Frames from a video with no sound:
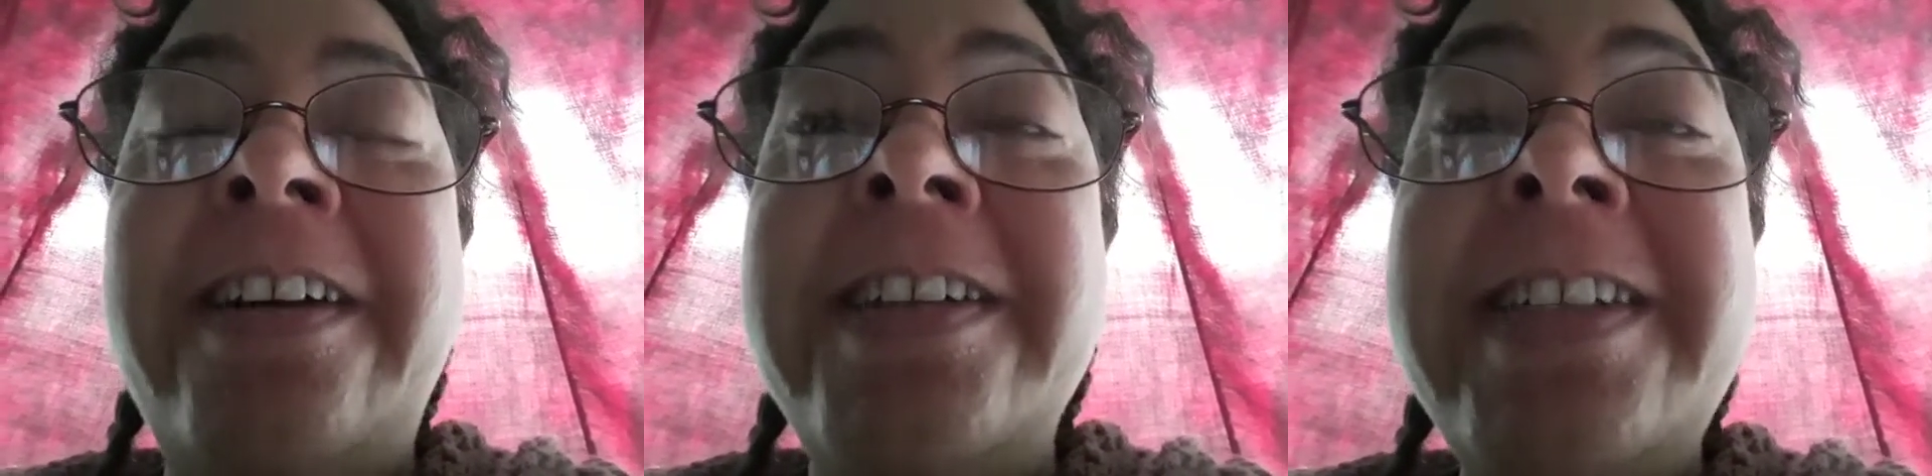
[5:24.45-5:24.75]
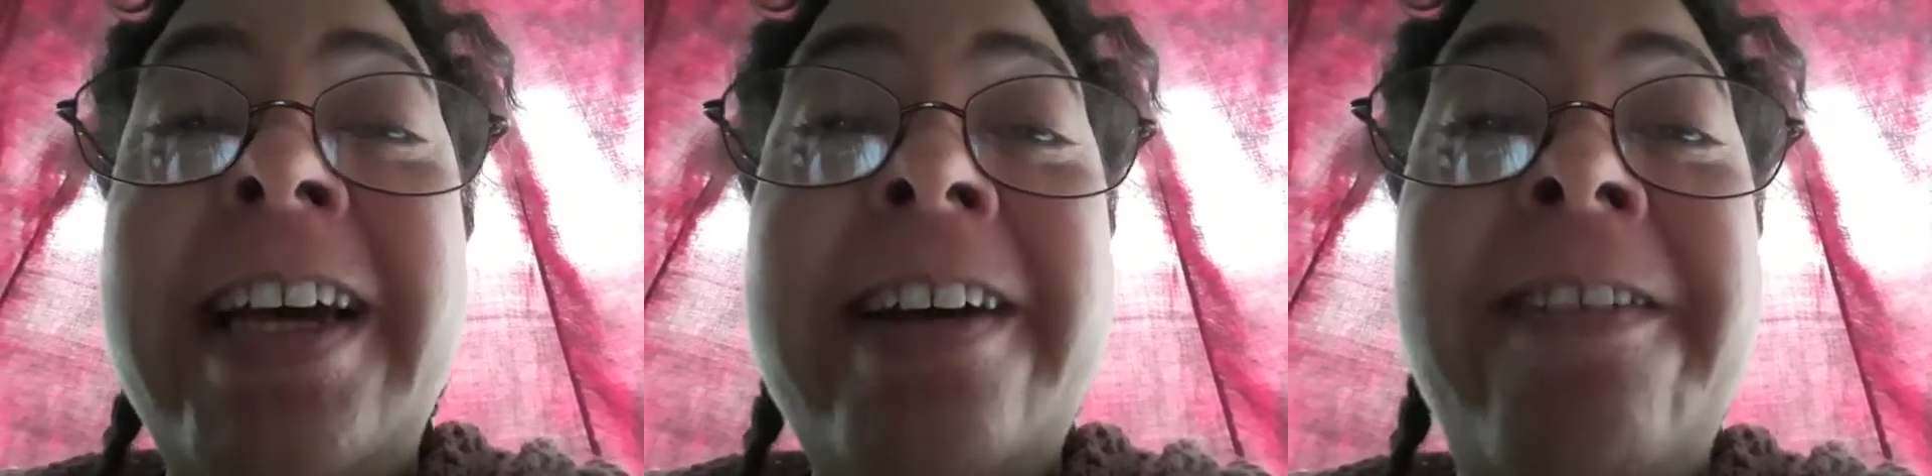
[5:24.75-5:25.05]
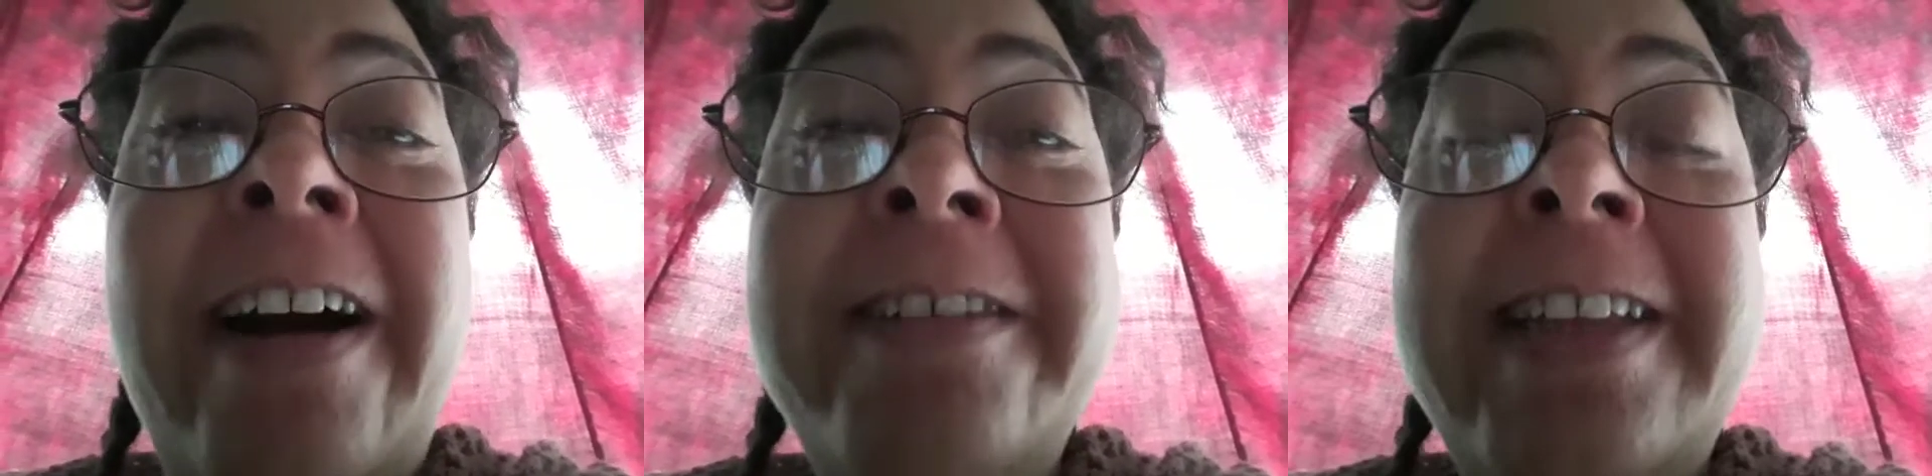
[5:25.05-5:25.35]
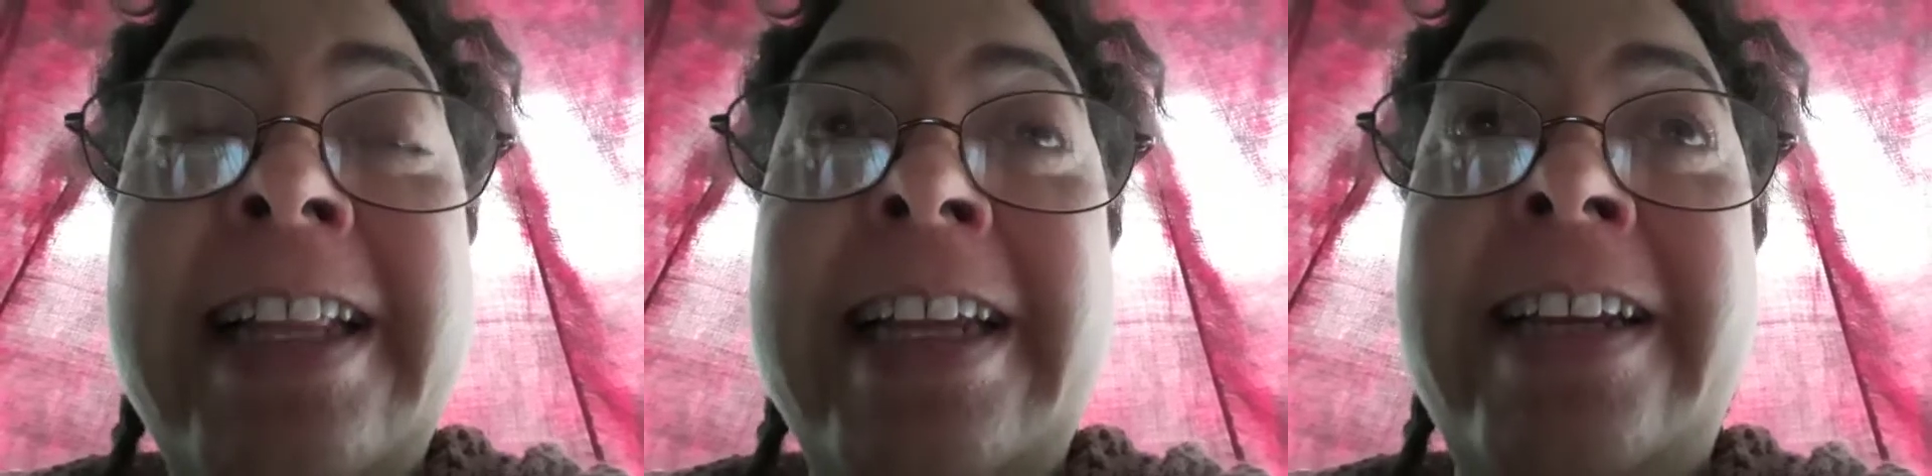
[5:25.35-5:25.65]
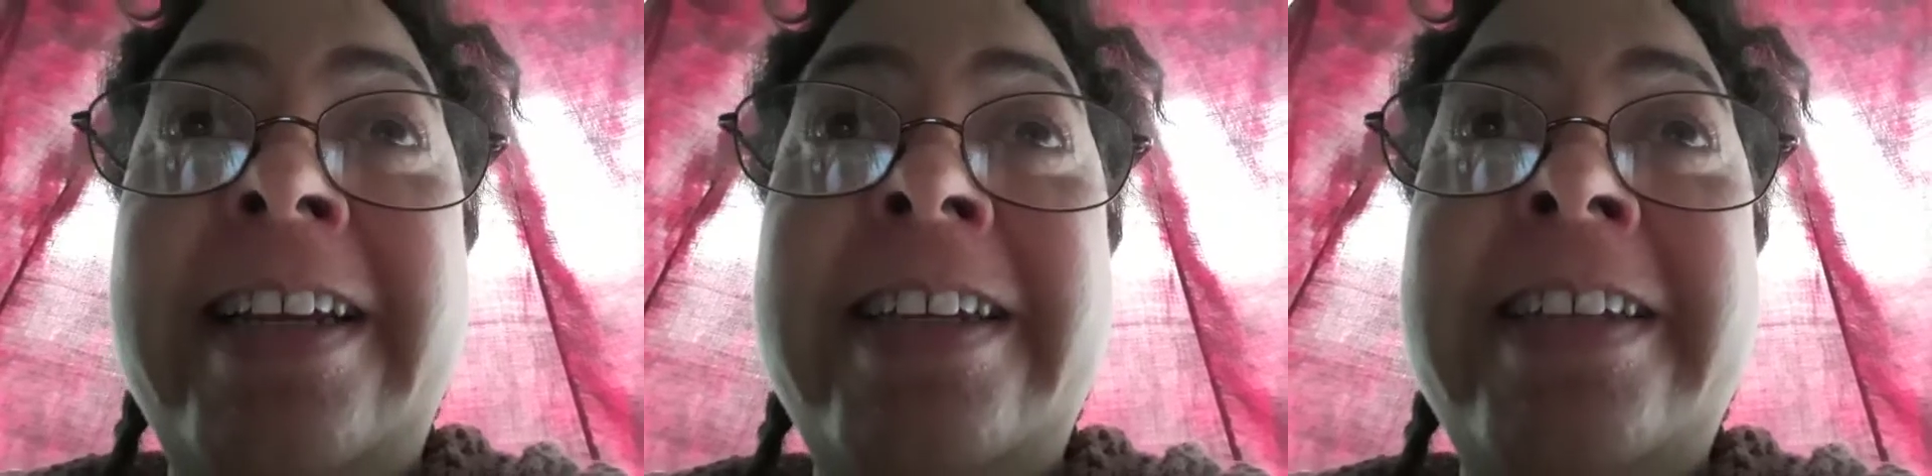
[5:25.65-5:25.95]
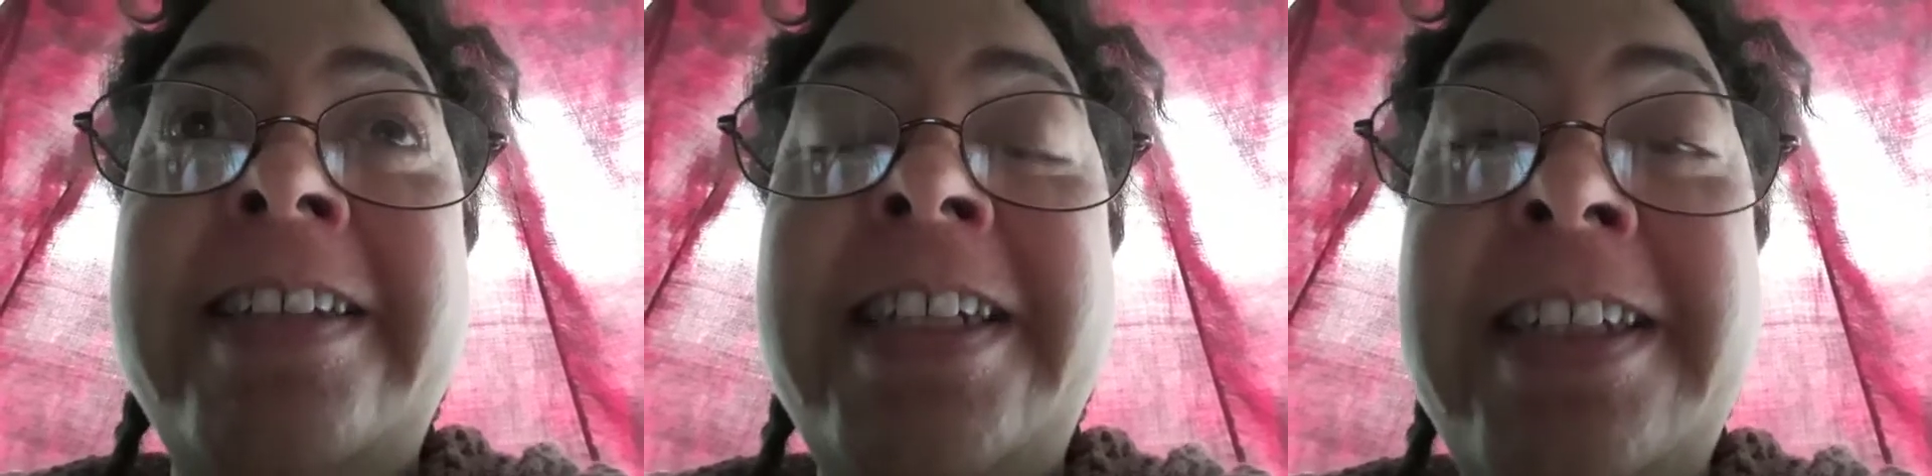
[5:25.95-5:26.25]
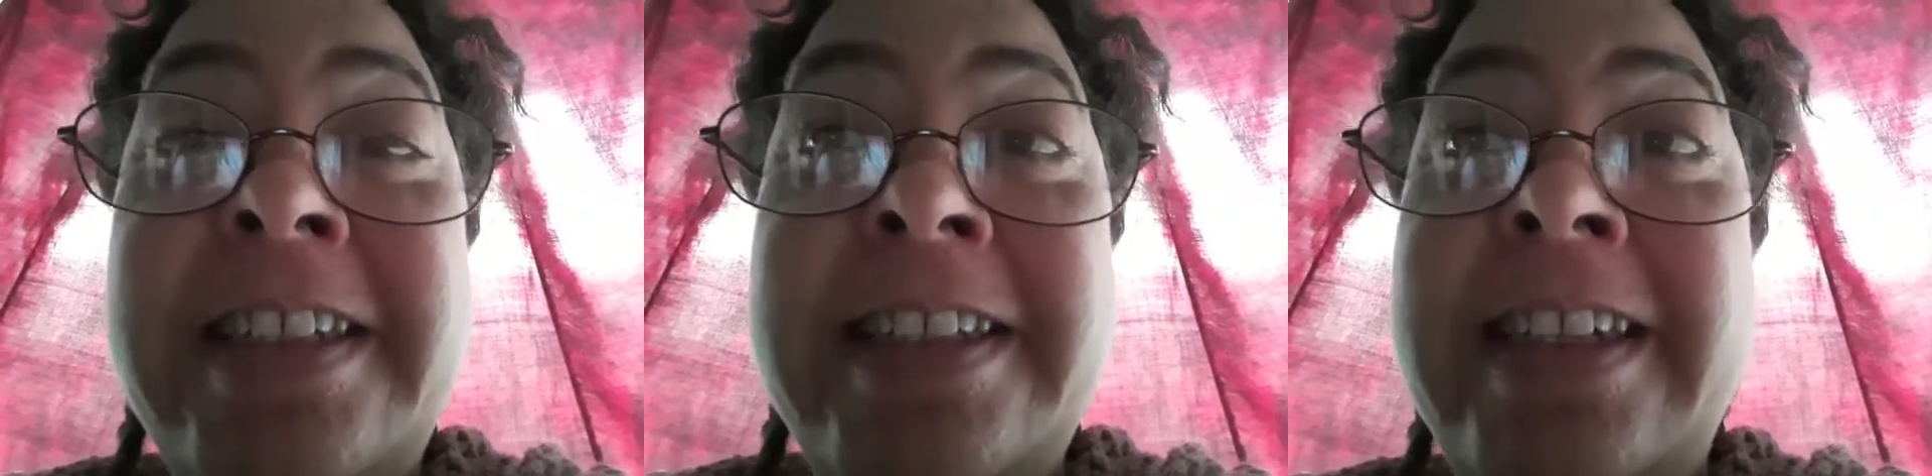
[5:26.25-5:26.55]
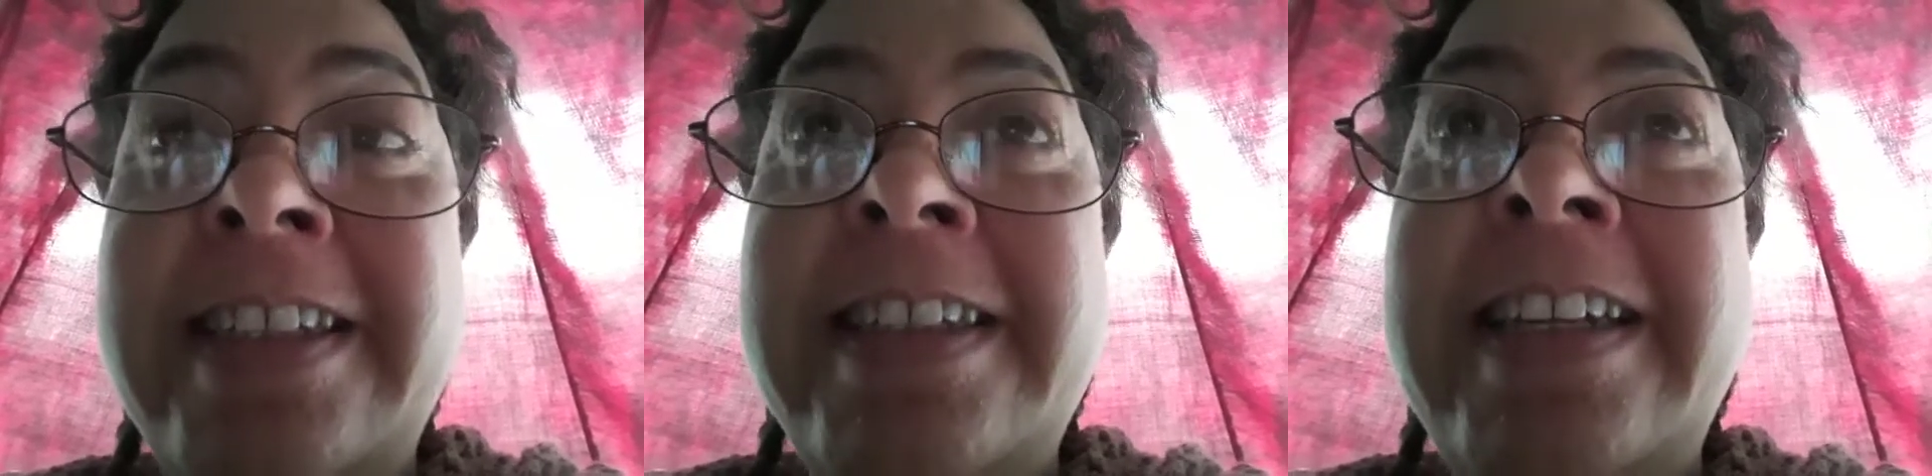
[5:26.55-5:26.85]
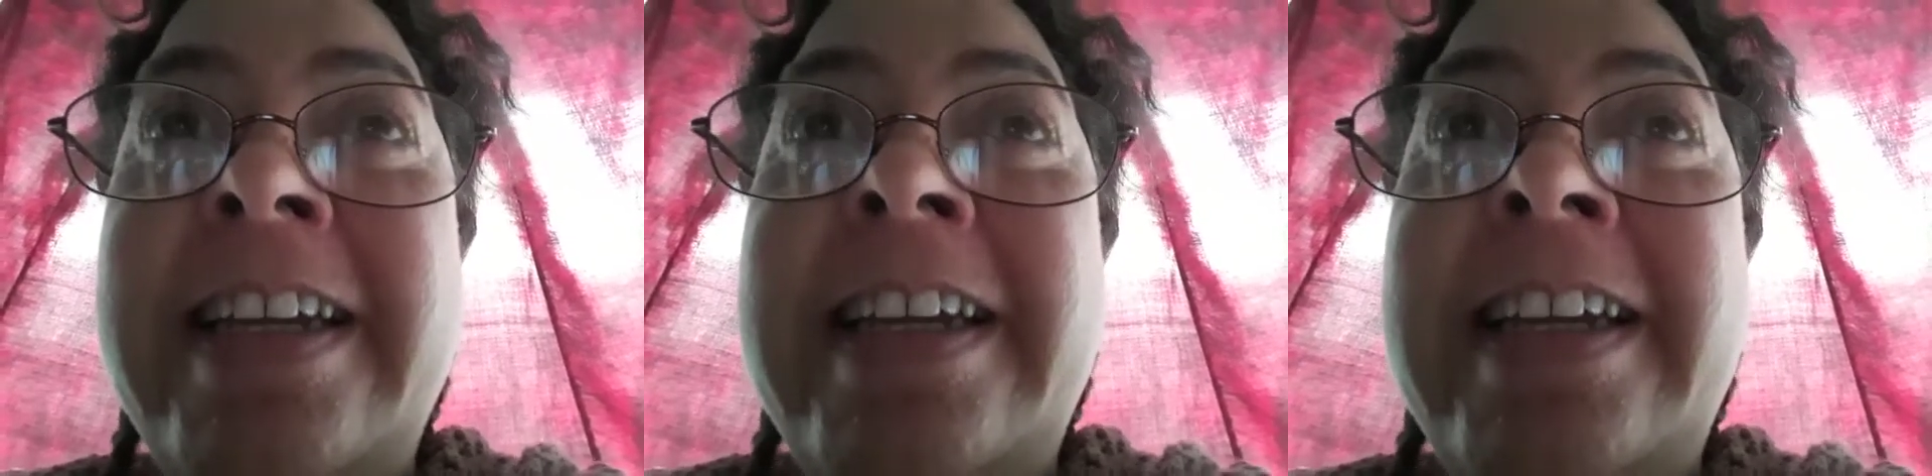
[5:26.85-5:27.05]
Cipactli teaches us.